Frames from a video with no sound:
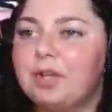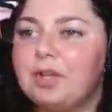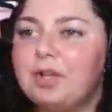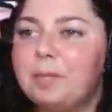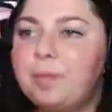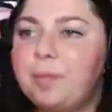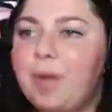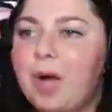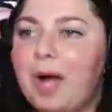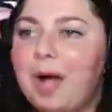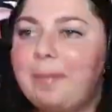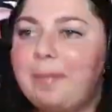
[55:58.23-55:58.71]
gonna
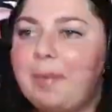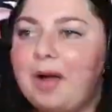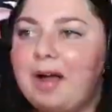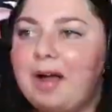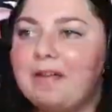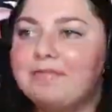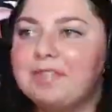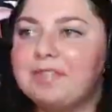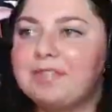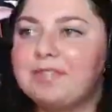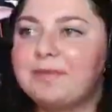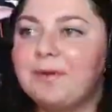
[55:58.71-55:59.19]
pop
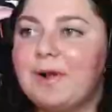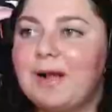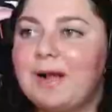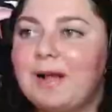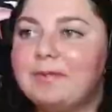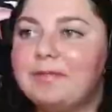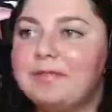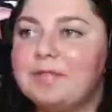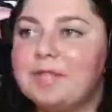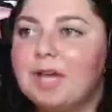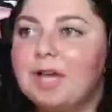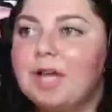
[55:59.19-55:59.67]
off this
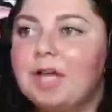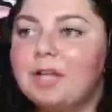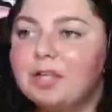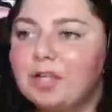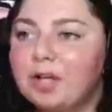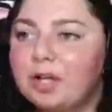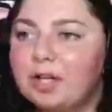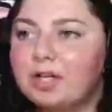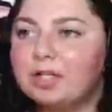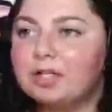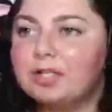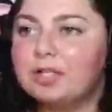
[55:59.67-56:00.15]
round.
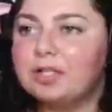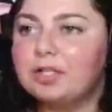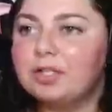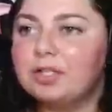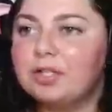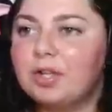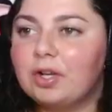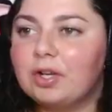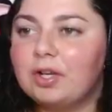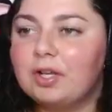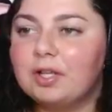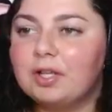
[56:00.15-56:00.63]
You're gonna
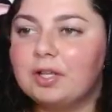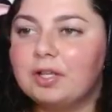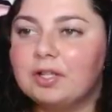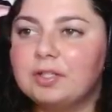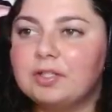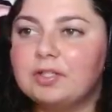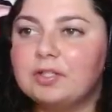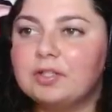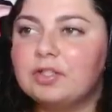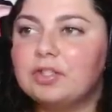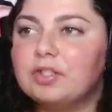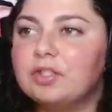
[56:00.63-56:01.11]
you're gonna
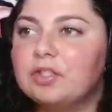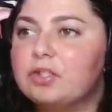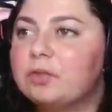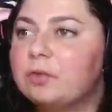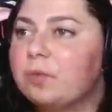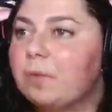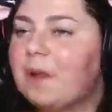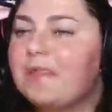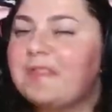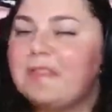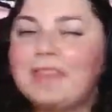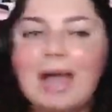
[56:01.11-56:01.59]

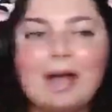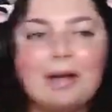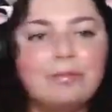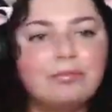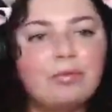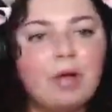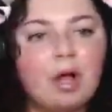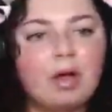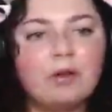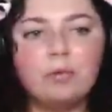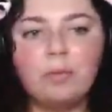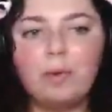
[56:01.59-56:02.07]
strut that
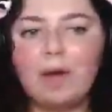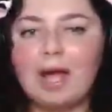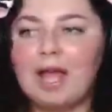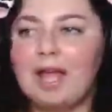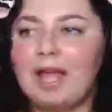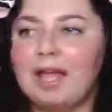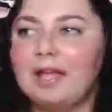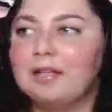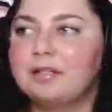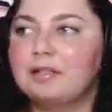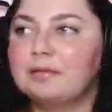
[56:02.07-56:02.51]
runway.